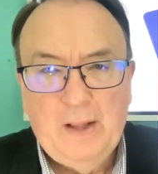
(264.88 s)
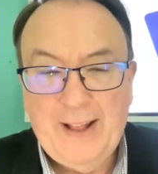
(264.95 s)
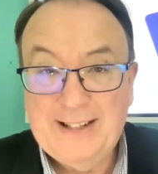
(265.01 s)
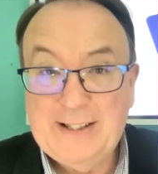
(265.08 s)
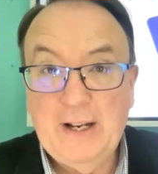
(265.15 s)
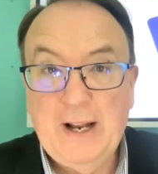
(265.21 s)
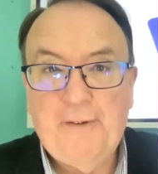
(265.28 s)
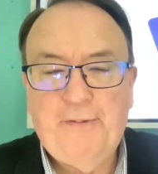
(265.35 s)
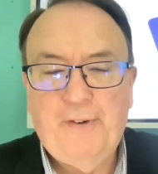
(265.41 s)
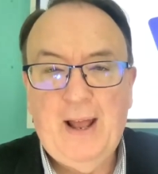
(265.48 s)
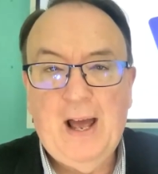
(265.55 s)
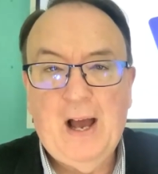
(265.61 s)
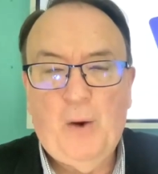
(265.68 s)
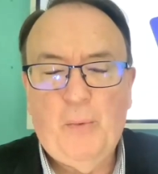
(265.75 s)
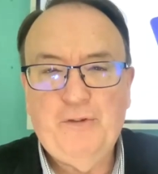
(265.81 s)
That's enough for
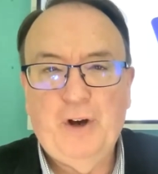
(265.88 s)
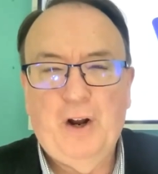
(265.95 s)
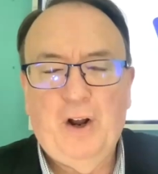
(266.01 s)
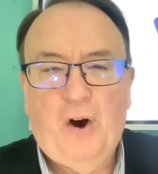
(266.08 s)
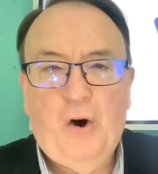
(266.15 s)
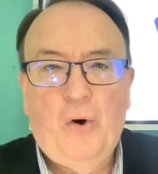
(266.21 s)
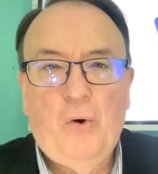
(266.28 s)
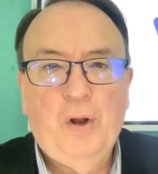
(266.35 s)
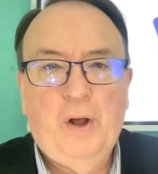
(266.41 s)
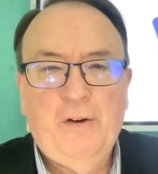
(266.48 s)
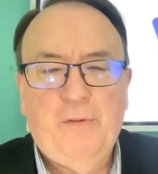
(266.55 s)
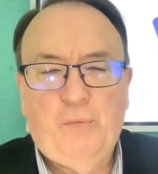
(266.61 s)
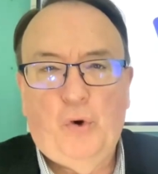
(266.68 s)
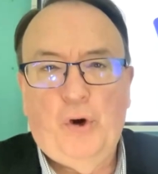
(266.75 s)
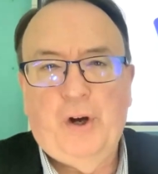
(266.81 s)
now. We've got a whole lot
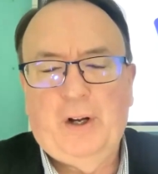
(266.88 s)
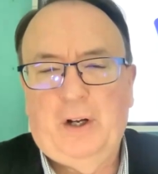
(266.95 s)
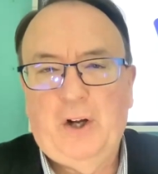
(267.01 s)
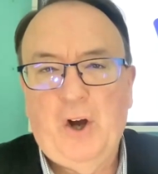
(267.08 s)
of work